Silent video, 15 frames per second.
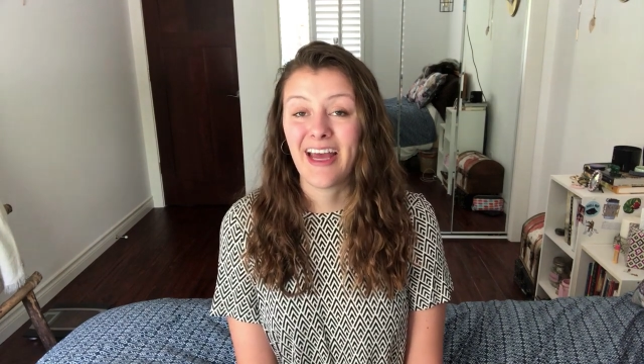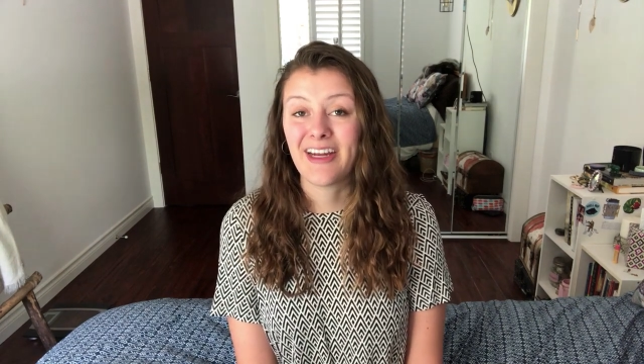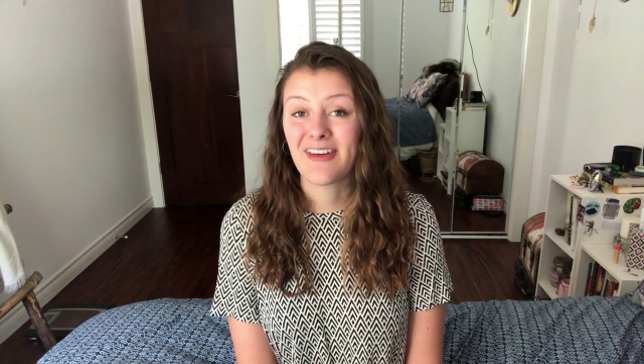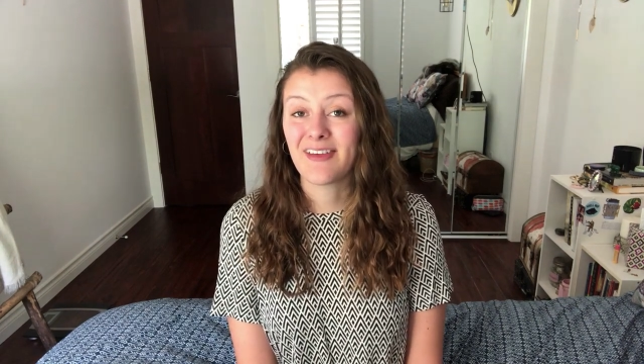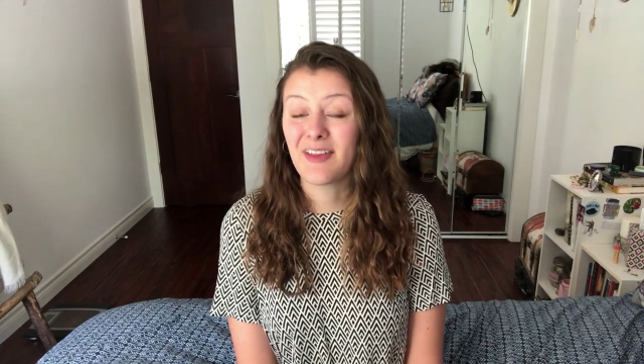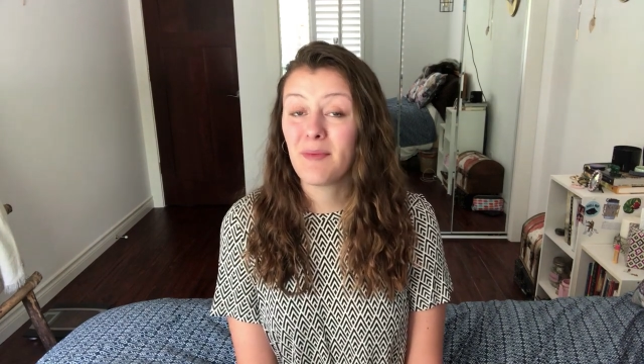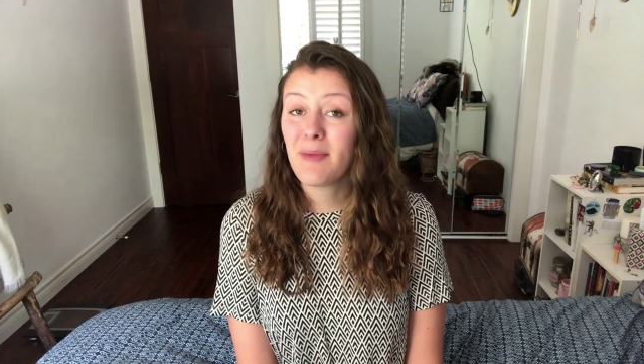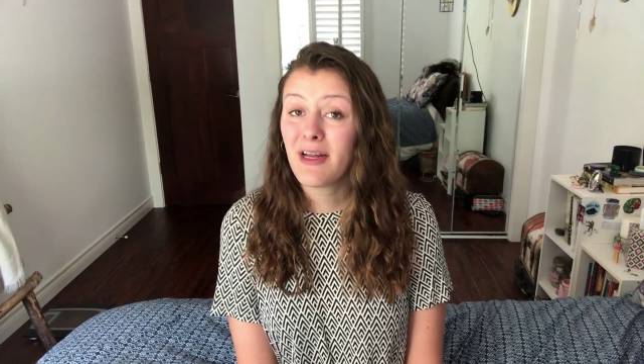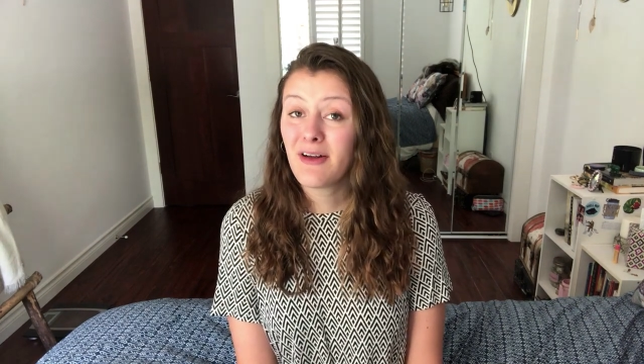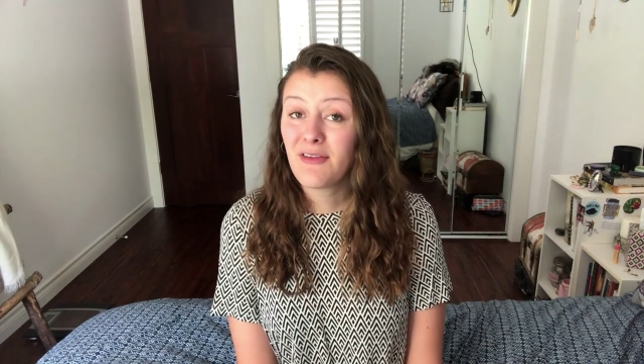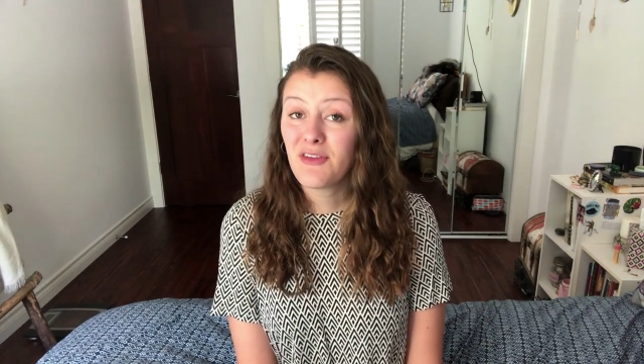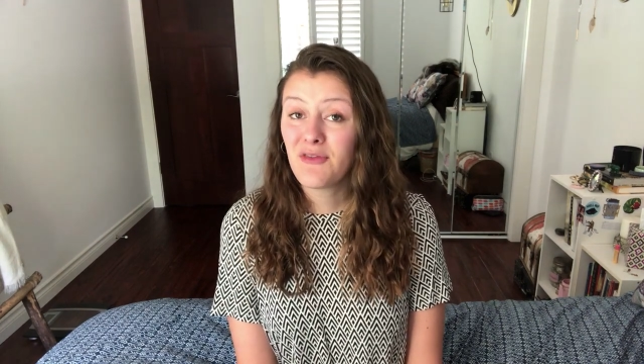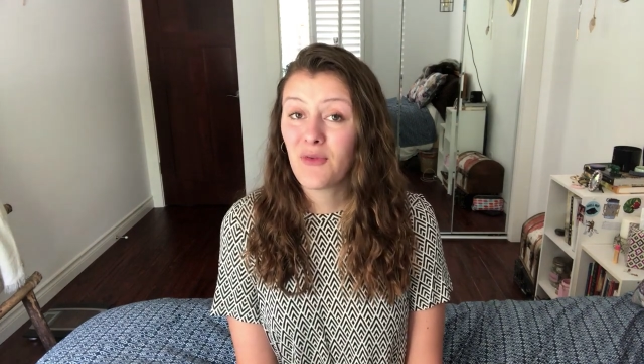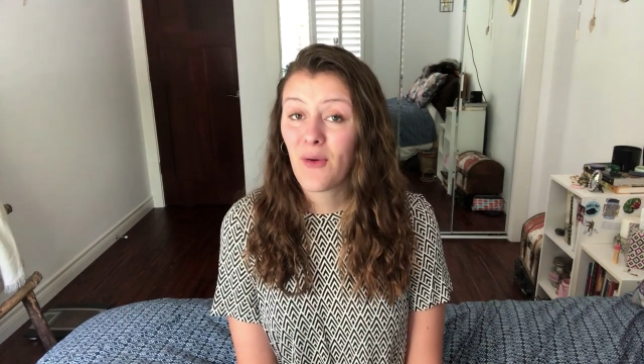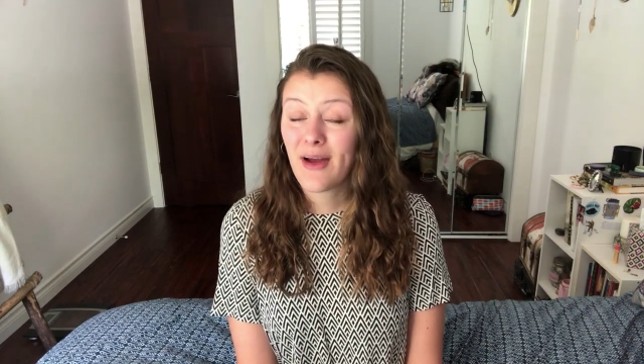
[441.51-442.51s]
and are in the middle
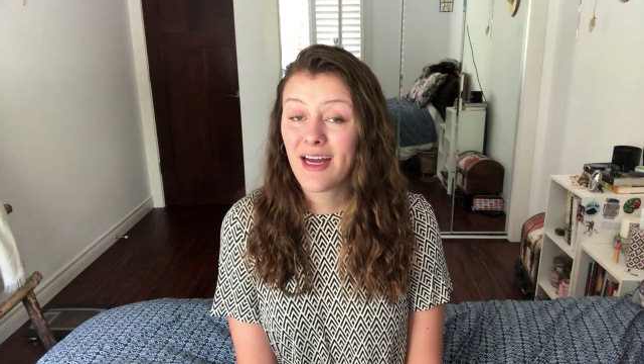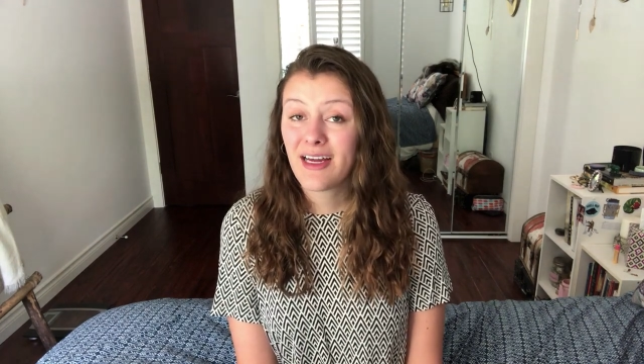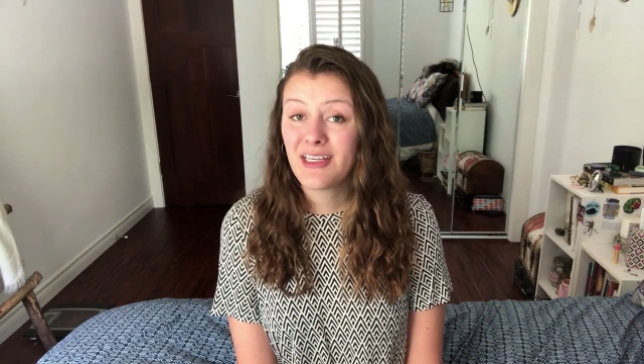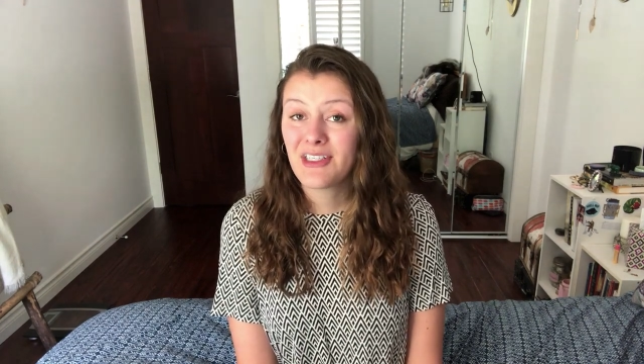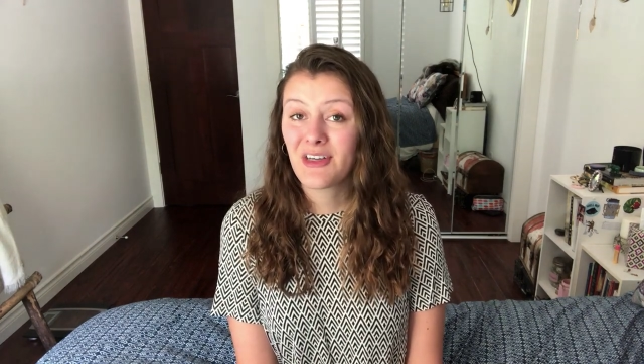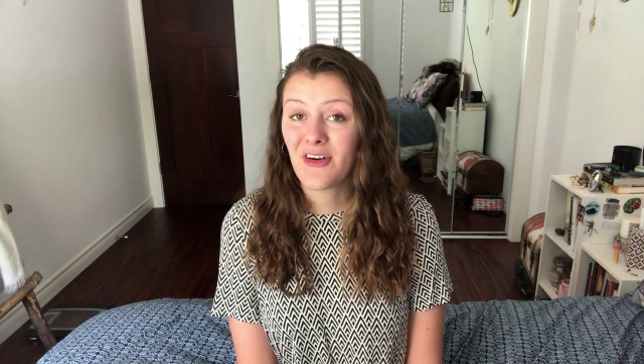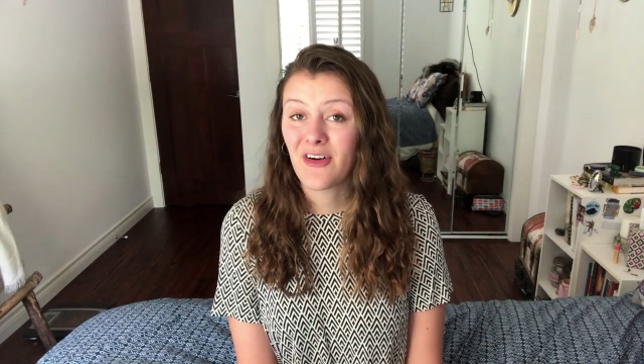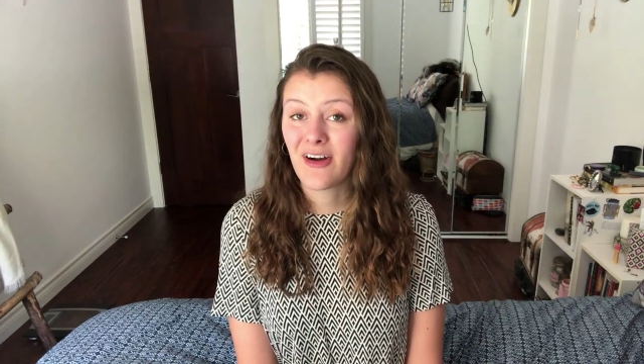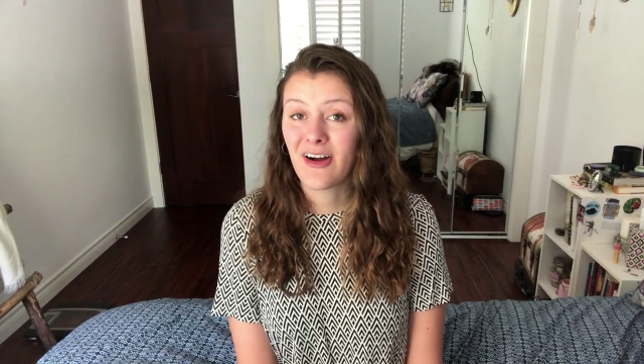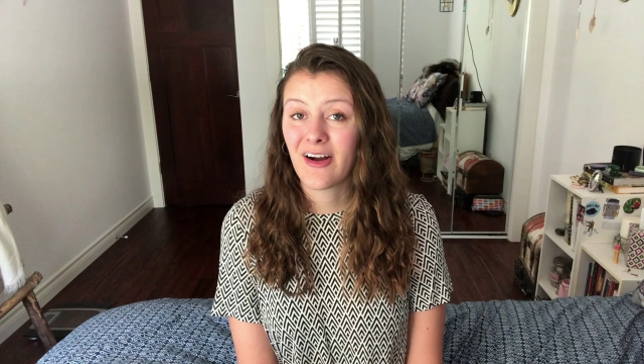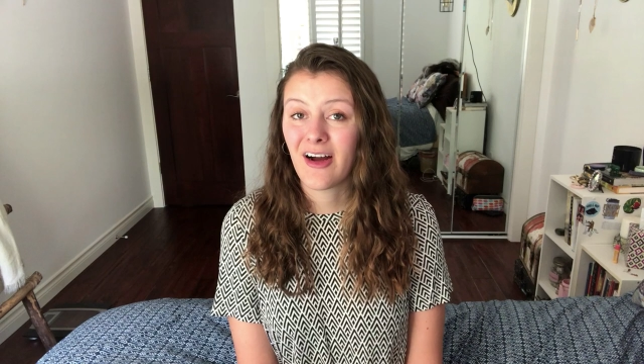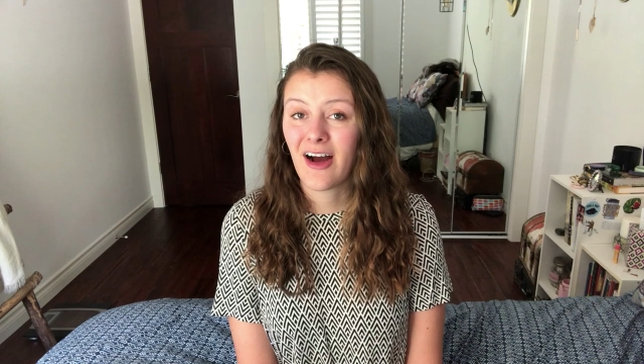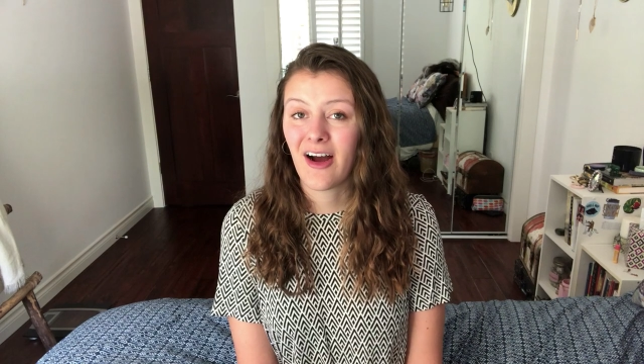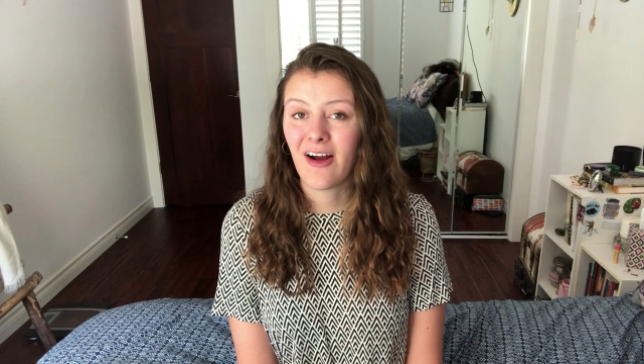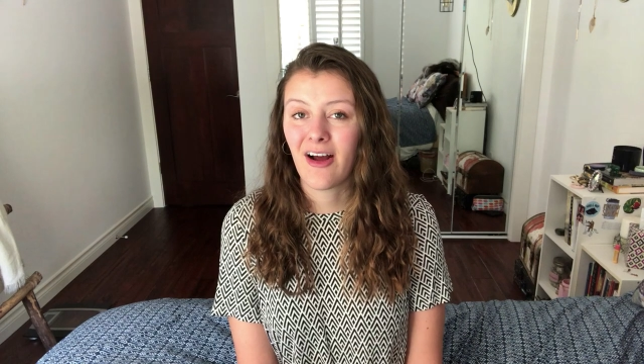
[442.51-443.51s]
of the voyage
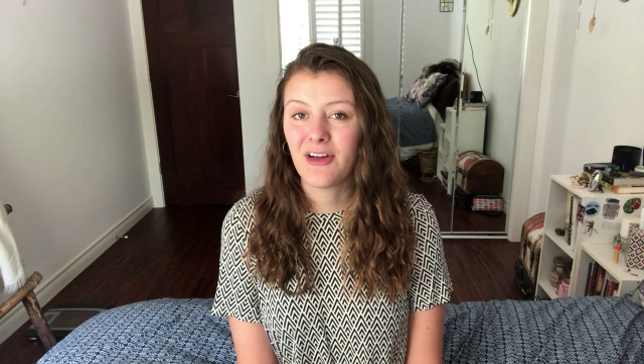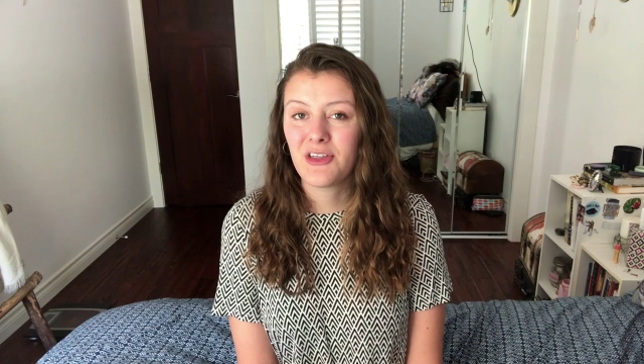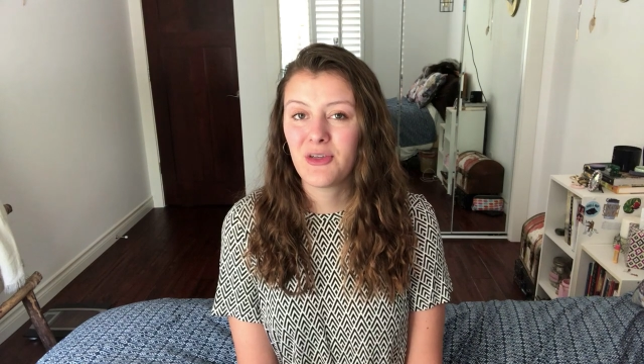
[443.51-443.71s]
or are